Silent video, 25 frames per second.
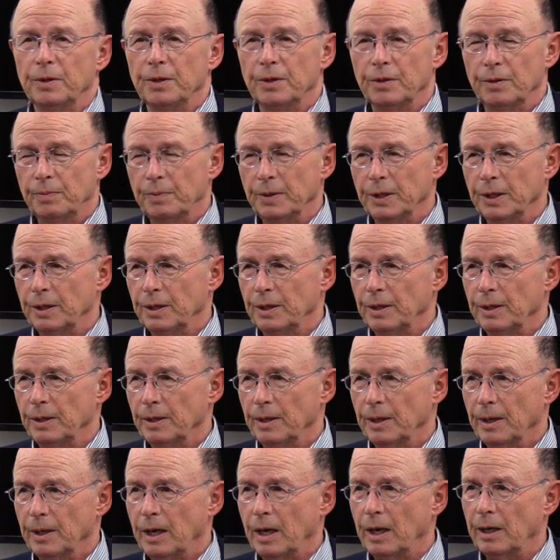European
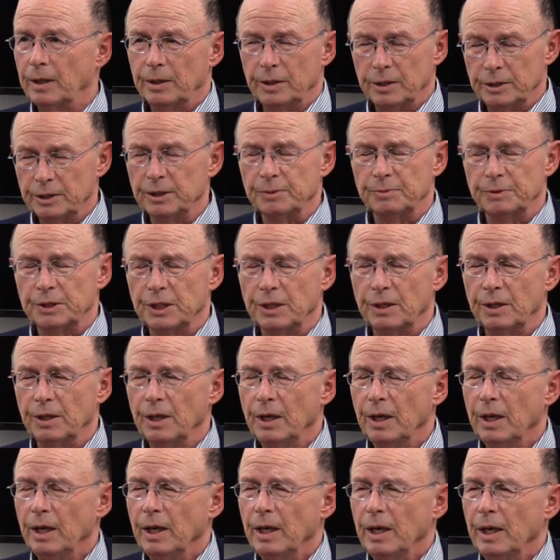uh,
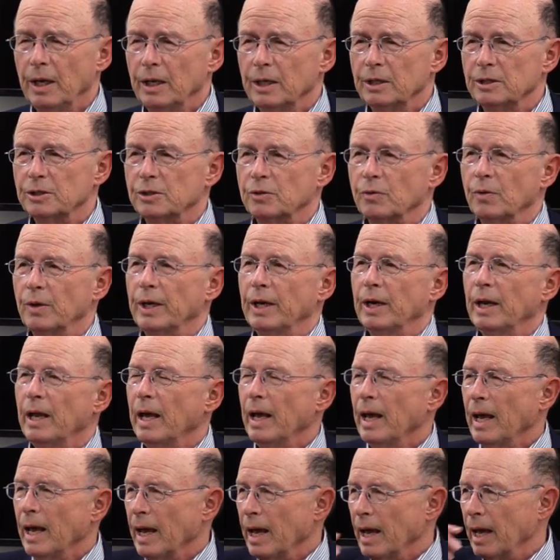Egyptian historian.
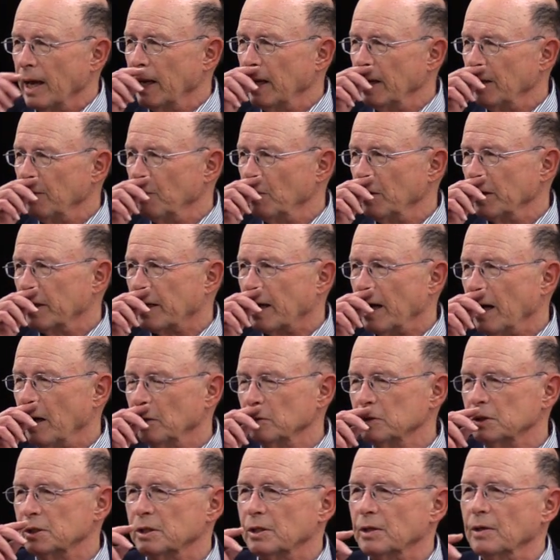And he
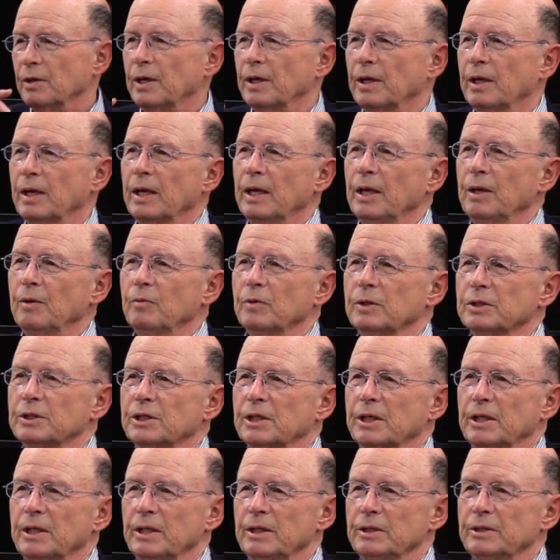recounts that he
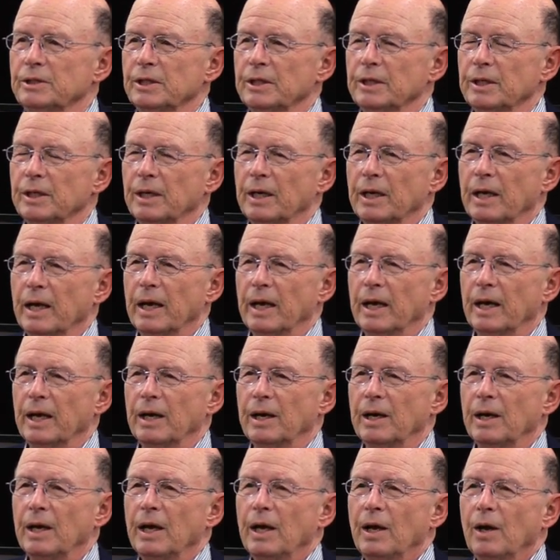was teaching
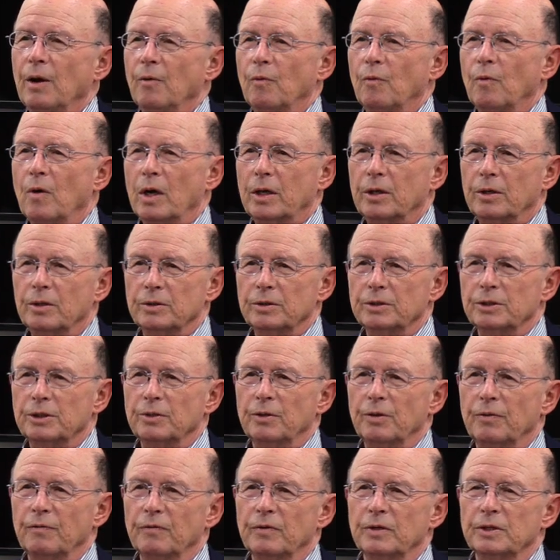at Rutgers
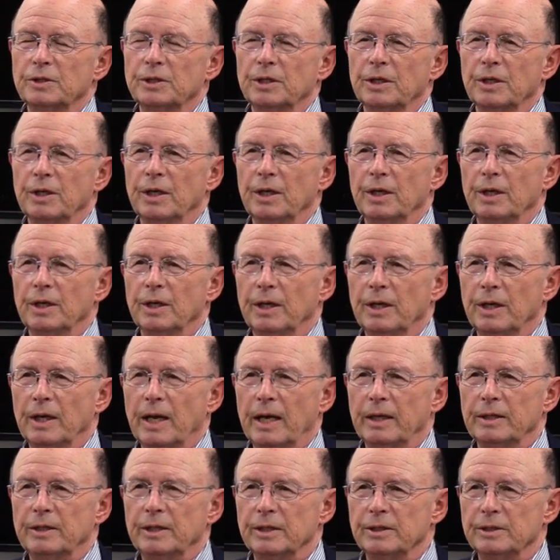University in
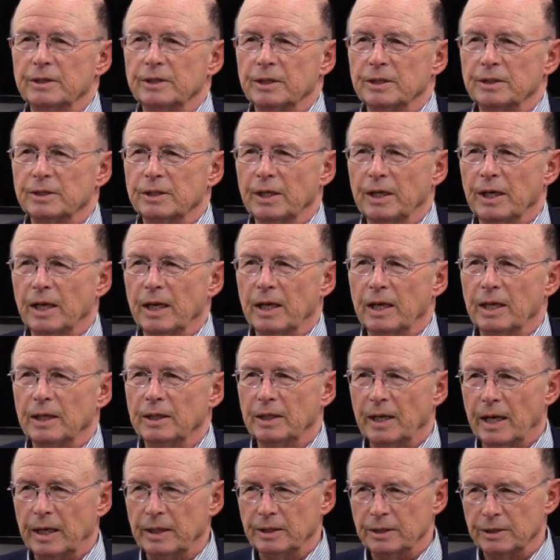1960,
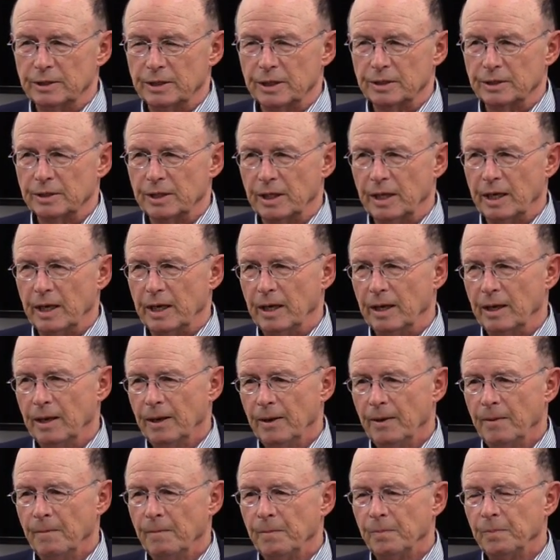1968.
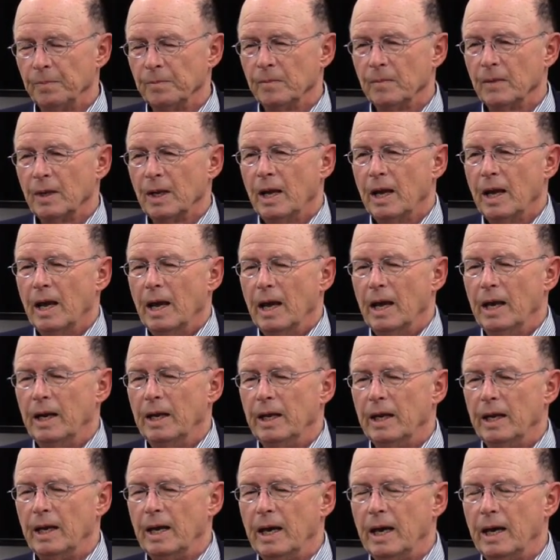Uh,
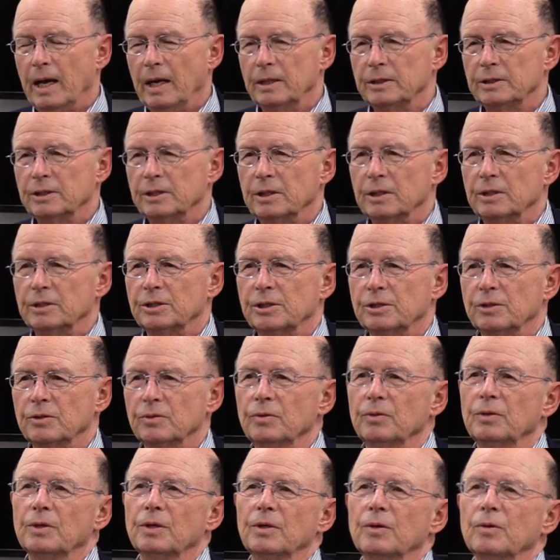and he asked a
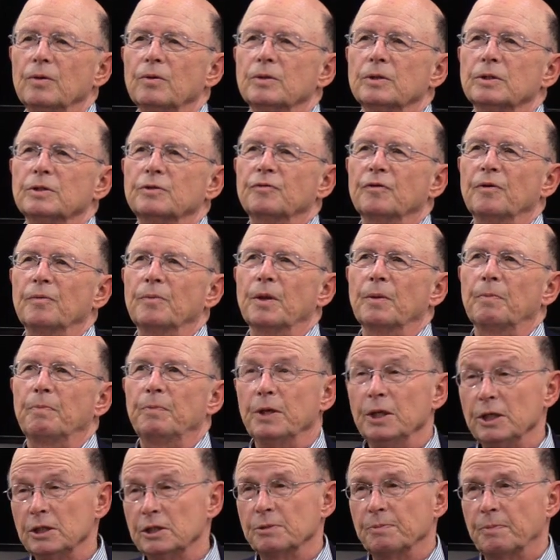student who was from the
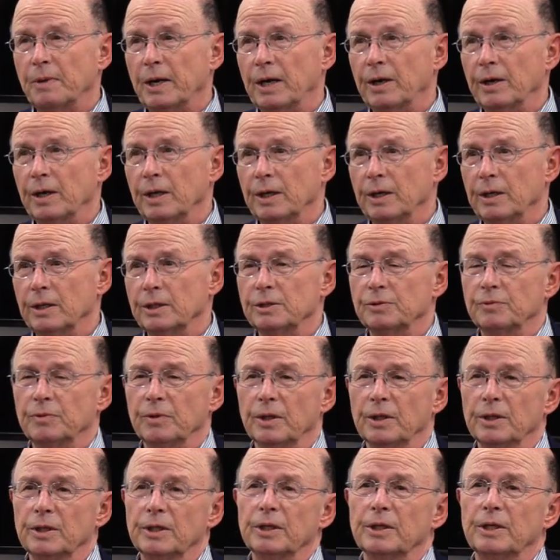Peace Party in
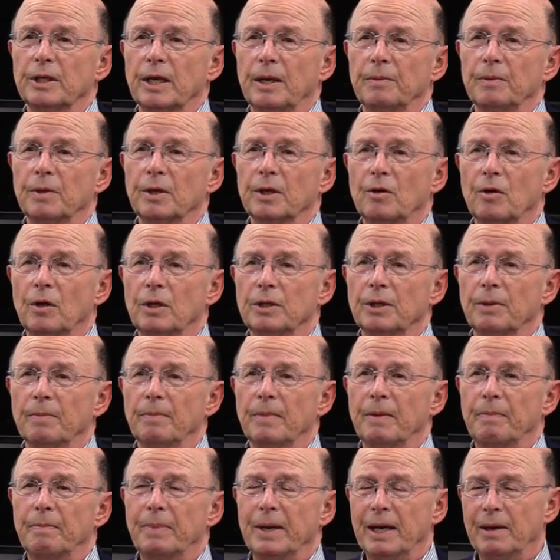Israel at the time, they called the
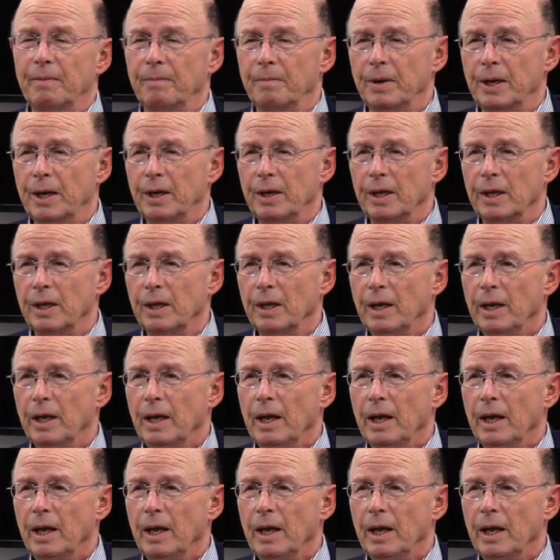Mapam Party,